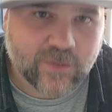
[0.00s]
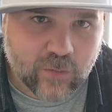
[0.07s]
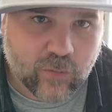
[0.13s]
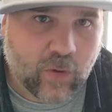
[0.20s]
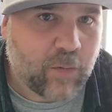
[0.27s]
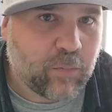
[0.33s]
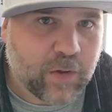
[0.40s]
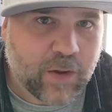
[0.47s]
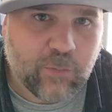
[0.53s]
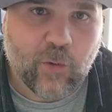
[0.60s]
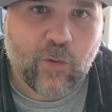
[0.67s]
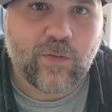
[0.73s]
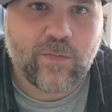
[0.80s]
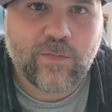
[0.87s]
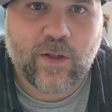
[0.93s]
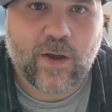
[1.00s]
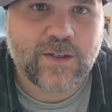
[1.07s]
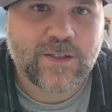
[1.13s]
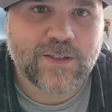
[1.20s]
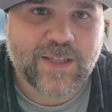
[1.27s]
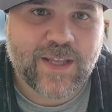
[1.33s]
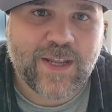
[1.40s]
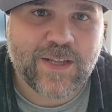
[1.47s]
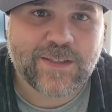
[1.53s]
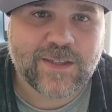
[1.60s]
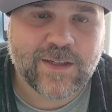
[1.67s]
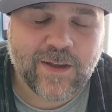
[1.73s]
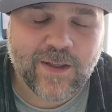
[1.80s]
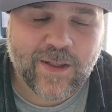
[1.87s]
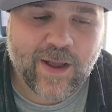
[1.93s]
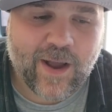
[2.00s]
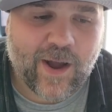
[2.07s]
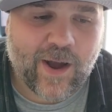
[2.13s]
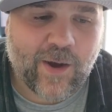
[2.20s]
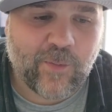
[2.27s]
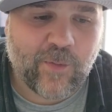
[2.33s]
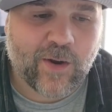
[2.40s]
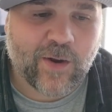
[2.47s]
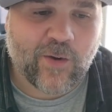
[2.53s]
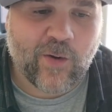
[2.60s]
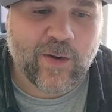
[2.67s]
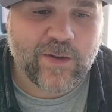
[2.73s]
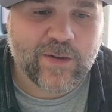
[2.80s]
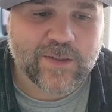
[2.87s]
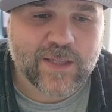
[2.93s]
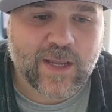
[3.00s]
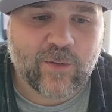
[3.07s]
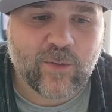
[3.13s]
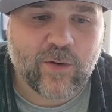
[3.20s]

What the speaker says: great people, not just geeks, are going to say,